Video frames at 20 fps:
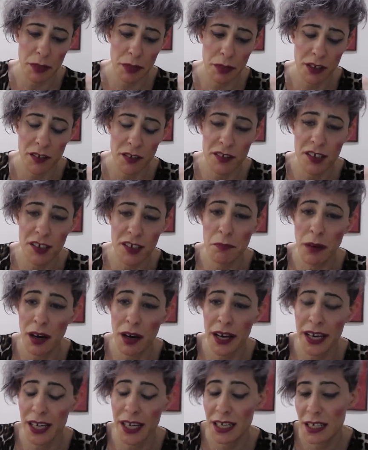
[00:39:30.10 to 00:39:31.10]
because you
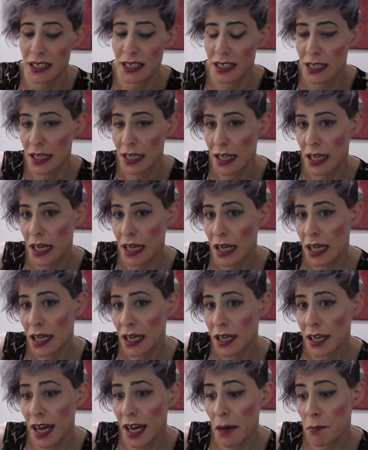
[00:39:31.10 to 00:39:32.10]
might
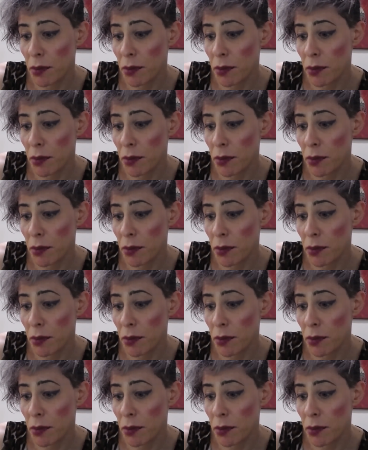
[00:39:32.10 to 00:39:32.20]
get